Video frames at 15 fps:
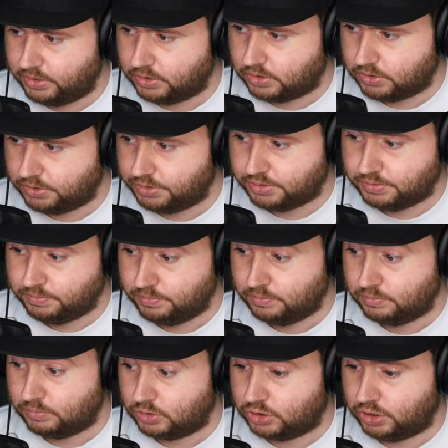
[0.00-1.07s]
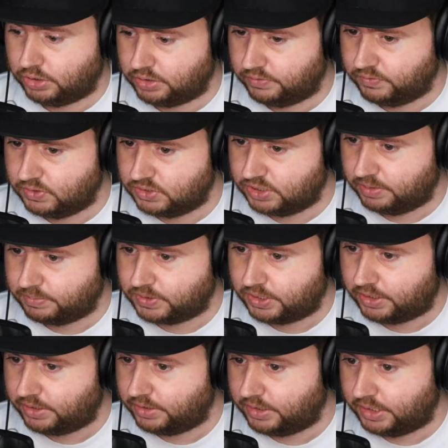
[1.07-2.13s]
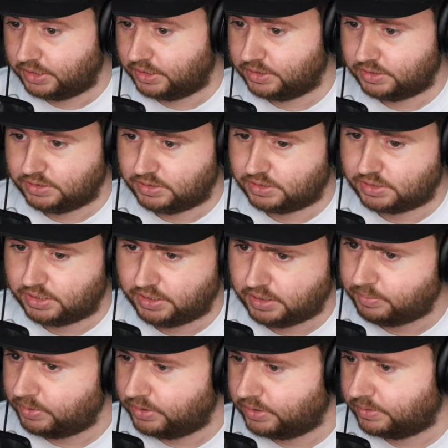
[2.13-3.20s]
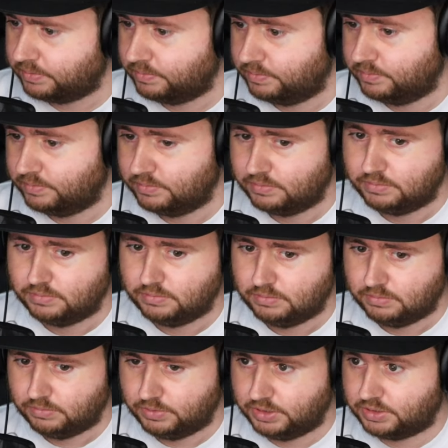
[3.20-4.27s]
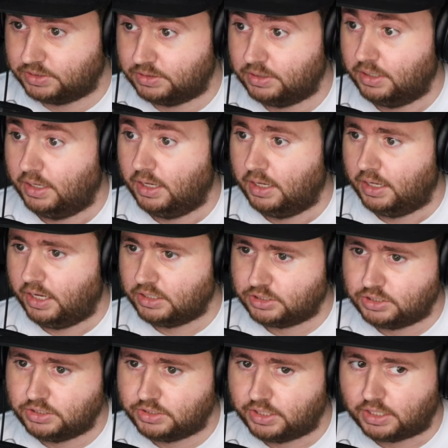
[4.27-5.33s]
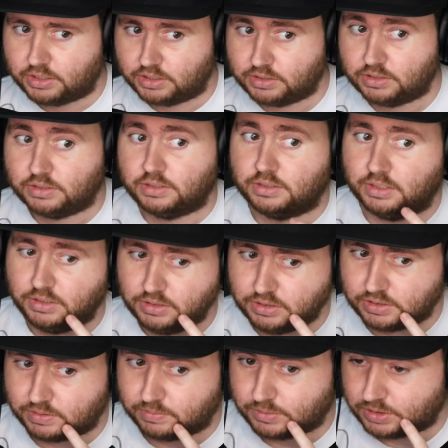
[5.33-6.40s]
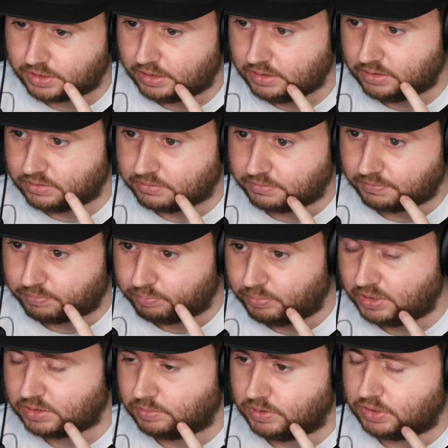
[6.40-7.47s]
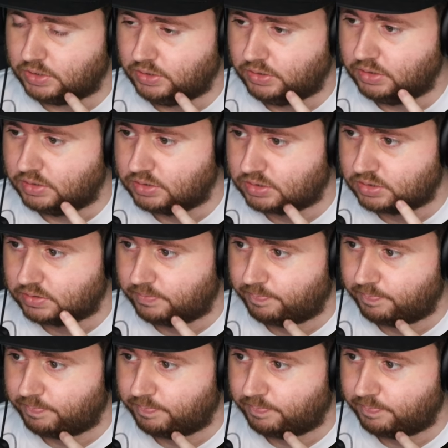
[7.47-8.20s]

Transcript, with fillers: good chunk of this update, and I guess it's time. You know, let's actually yeah that that is kind of makes me curious.